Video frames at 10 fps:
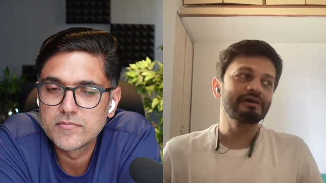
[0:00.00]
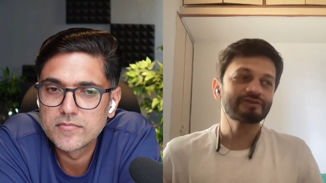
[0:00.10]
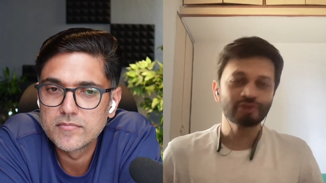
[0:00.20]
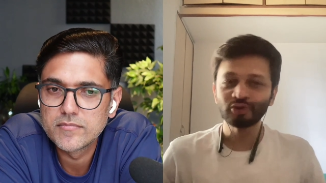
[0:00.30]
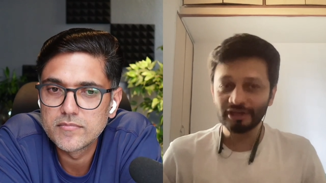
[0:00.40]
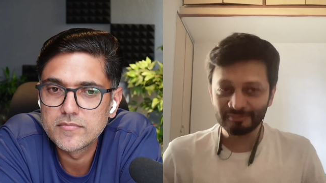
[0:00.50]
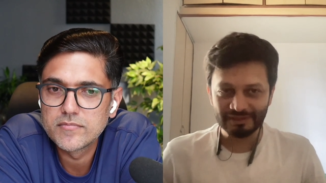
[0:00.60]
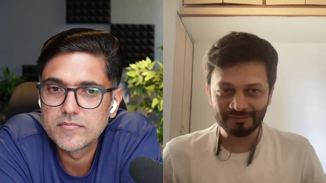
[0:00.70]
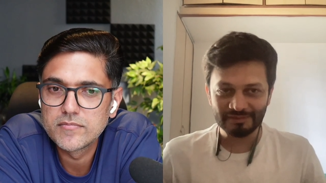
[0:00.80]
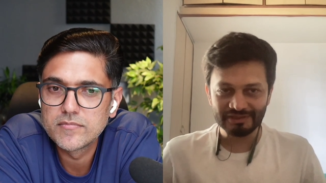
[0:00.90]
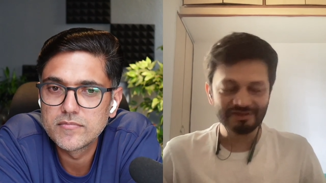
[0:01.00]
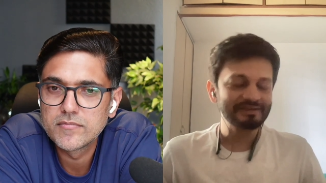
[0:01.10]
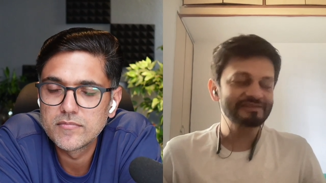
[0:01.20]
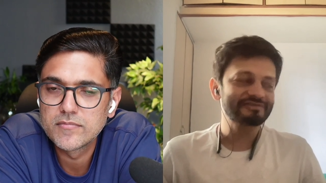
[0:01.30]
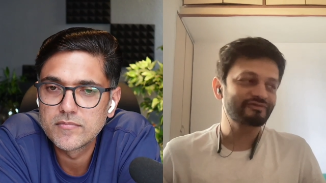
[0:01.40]
Speaker 1: uh, during big billion
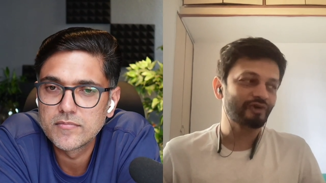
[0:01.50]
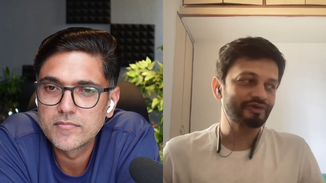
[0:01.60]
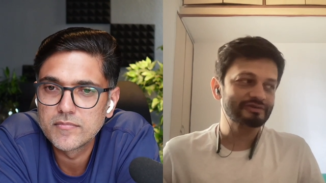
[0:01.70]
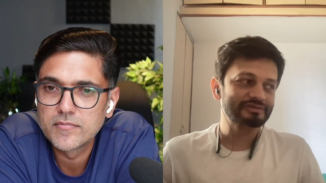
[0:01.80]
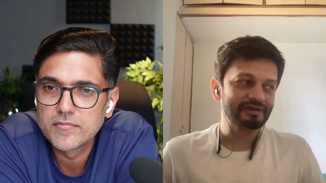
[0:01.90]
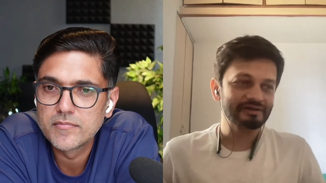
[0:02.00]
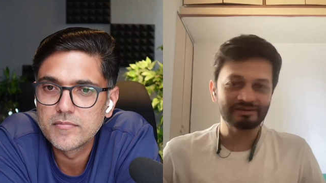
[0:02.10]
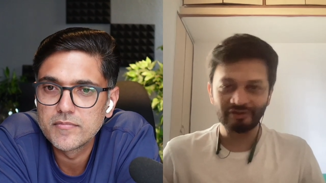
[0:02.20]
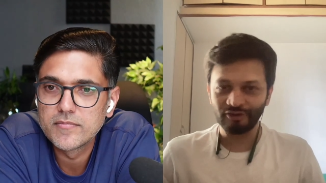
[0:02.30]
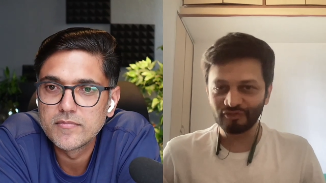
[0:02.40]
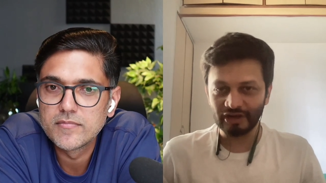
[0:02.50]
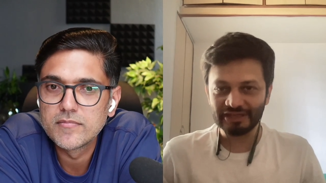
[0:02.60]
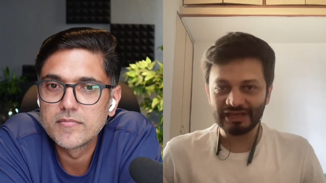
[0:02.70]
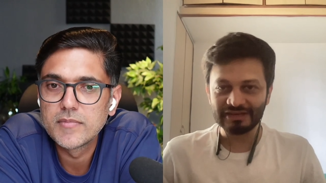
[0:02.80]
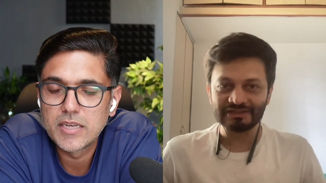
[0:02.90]
days of course uh, of
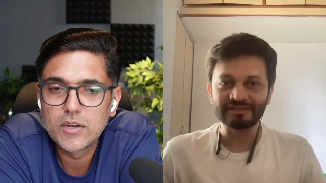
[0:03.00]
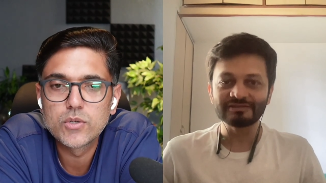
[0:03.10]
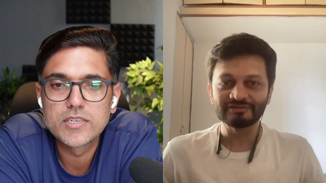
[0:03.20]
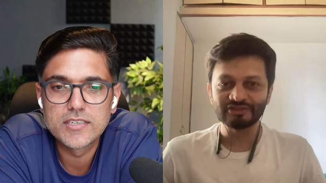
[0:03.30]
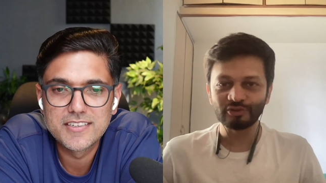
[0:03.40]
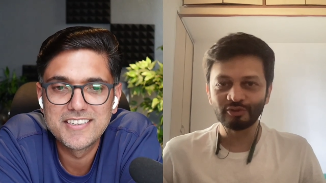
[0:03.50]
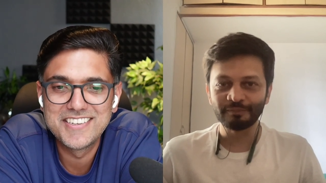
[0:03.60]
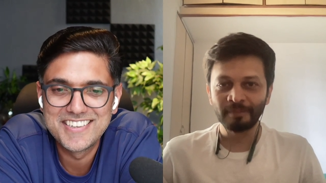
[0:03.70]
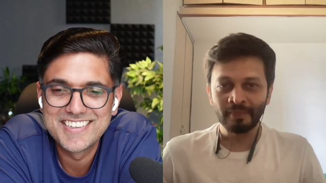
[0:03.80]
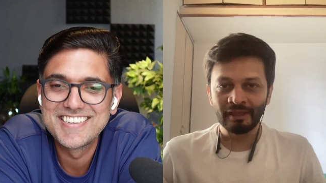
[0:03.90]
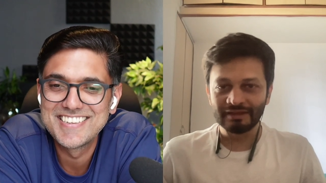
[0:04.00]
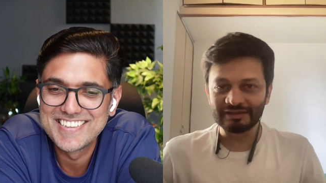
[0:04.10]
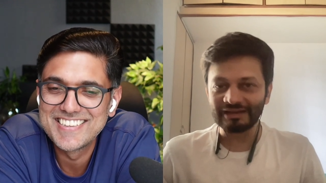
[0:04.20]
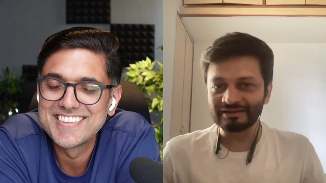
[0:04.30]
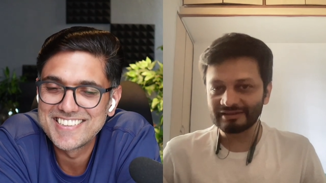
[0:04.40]
2019 okay. so
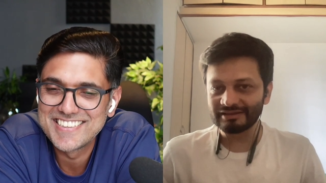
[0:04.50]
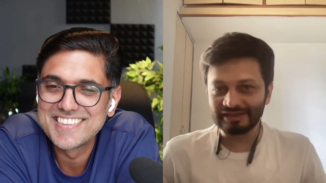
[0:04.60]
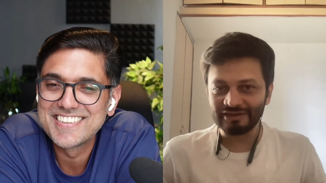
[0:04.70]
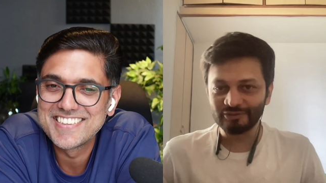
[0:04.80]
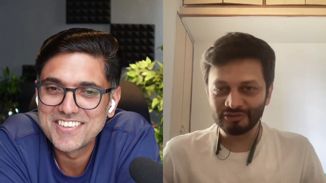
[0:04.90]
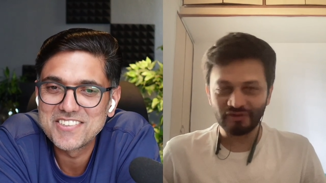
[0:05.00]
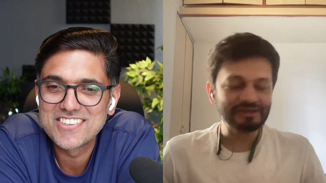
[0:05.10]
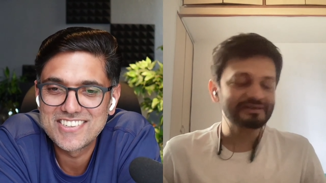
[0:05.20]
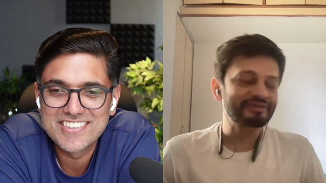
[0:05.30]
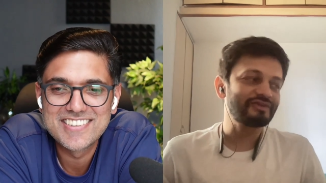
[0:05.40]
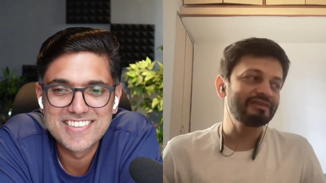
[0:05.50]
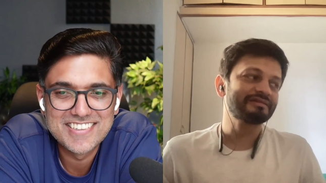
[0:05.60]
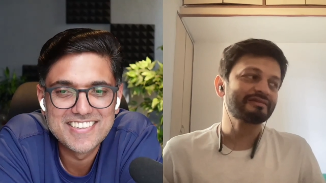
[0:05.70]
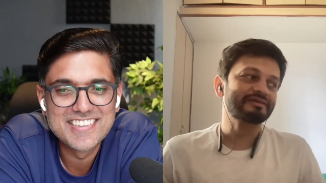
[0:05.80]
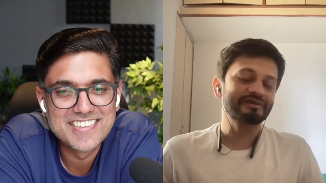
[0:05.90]
that that was okay. a very
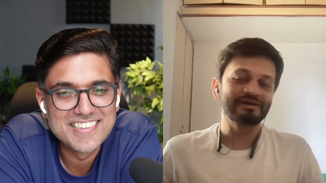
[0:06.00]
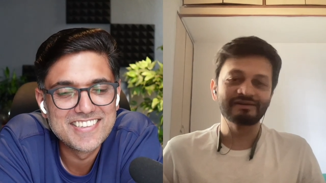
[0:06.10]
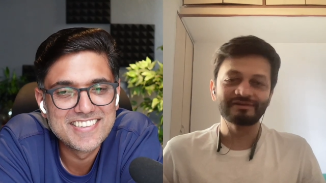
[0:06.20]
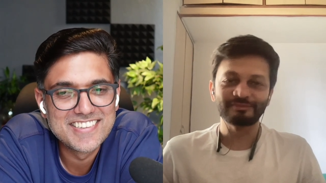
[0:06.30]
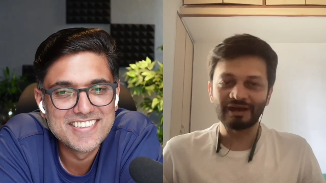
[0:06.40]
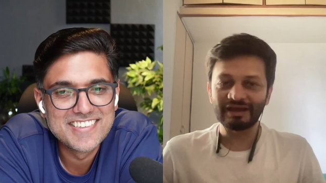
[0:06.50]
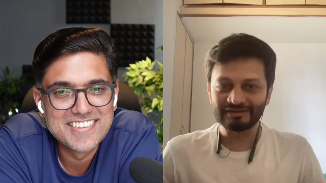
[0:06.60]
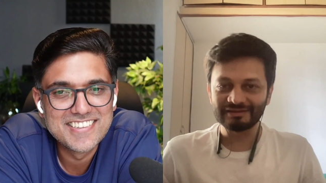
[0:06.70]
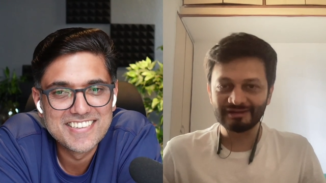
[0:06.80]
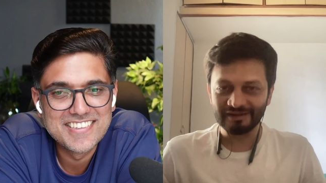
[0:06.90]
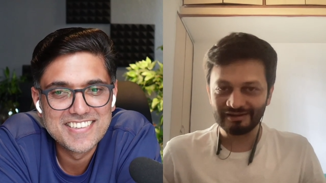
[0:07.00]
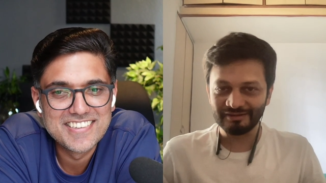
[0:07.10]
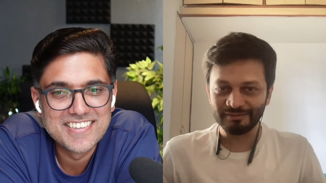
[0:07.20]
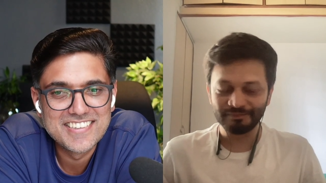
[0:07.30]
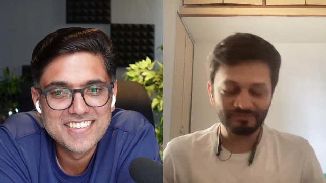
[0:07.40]
convenient um, and
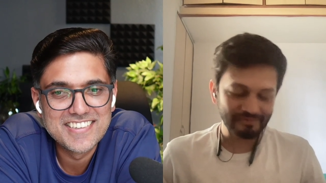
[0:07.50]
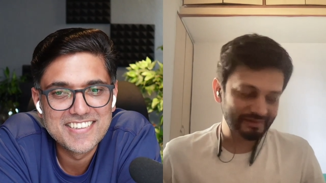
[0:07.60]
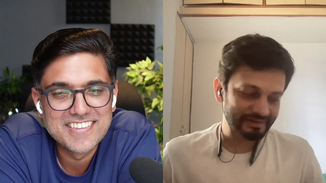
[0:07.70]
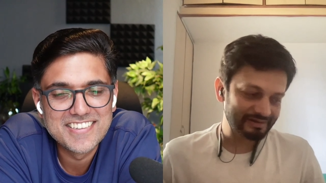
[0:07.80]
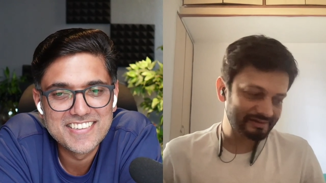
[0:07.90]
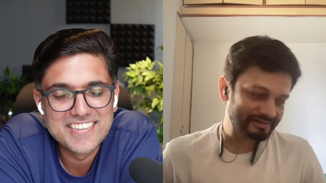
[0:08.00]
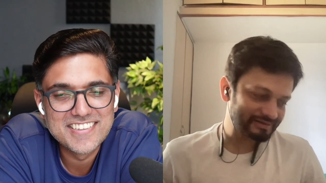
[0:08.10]
um, uh,